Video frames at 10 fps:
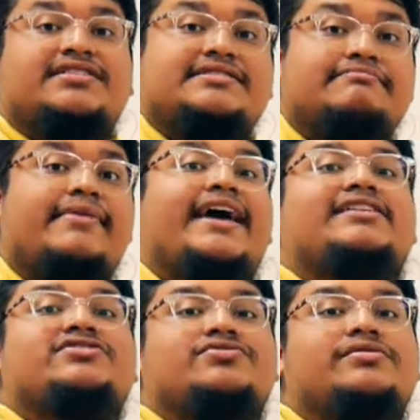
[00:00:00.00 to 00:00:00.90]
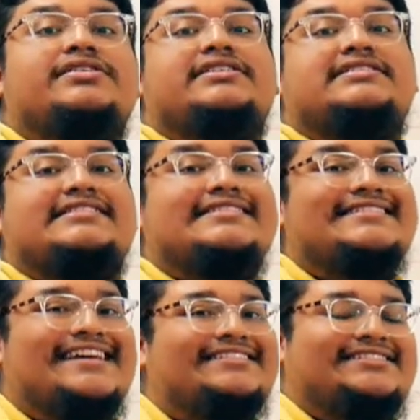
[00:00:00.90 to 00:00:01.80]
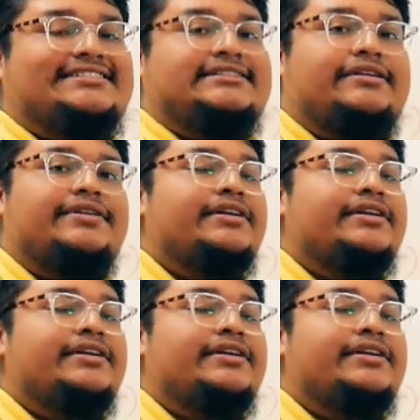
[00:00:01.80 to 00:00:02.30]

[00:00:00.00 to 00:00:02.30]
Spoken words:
It's mandatory. It's necessary.